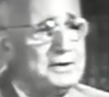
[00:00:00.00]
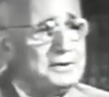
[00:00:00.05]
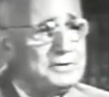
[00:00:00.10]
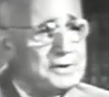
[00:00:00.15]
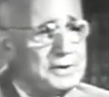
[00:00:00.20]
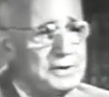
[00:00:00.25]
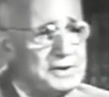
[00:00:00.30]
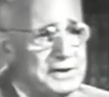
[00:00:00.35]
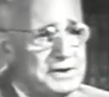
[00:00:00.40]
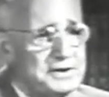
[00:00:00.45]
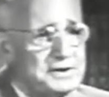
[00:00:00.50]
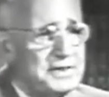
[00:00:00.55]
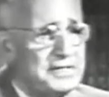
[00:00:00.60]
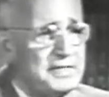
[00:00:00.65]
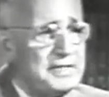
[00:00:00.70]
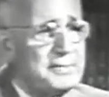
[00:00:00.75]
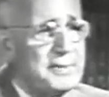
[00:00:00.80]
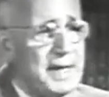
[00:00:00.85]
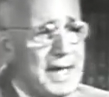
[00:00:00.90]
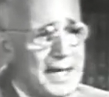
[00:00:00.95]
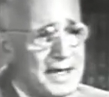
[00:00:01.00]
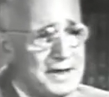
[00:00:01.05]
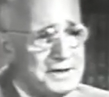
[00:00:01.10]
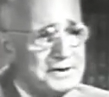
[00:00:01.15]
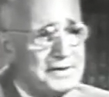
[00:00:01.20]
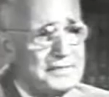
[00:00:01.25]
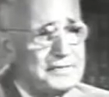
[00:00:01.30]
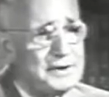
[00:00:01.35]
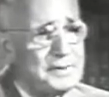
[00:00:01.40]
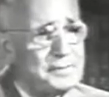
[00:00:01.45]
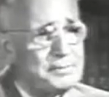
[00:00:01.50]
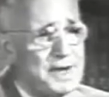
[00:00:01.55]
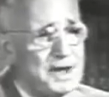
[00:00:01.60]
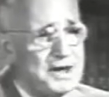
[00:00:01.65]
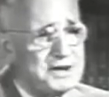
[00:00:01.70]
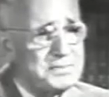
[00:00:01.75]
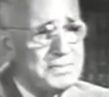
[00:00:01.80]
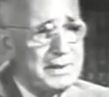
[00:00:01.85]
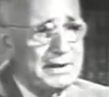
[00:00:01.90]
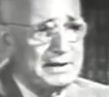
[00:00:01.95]
to condition the minds of their
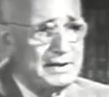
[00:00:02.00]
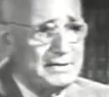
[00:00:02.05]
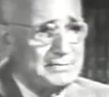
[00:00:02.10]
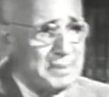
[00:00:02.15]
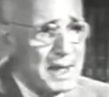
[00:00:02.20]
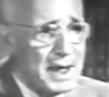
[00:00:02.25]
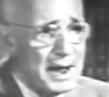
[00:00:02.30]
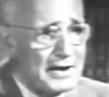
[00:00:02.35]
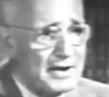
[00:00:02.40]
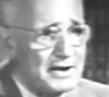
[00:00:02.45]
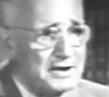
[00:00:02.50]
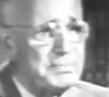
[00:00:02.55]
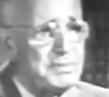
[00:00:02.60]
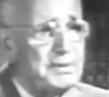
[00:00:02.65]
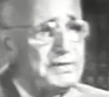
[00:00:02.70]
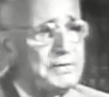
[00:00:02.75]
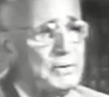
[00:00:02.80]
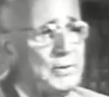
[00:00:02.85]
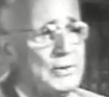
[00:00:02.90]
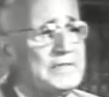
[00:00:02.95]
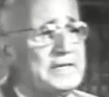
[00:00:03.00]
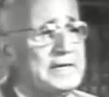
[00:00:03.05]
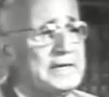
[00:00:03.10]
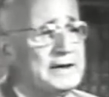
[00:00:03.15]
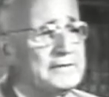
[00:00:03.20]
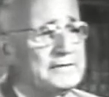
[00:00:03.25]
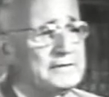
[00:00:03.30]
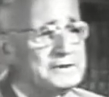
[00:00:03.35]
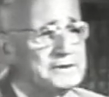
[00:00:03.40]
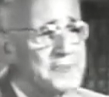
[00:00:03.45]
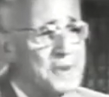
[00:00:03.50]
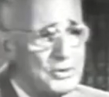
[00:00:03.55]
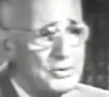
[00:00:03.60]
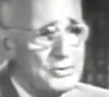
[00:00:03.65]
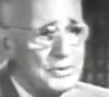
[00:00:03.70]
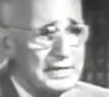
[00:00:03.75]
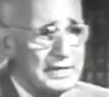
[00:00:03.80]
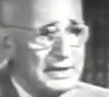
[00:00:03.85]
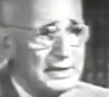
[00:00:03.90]
prospective buyers before they ever talk with